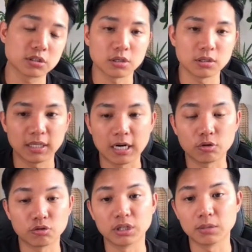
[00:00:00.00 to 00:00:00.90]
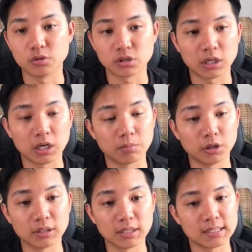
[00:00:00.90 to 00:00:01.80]
start the algorithm to start
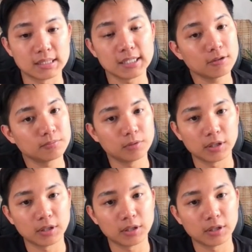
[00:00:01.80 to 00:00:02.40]
helping your listings out.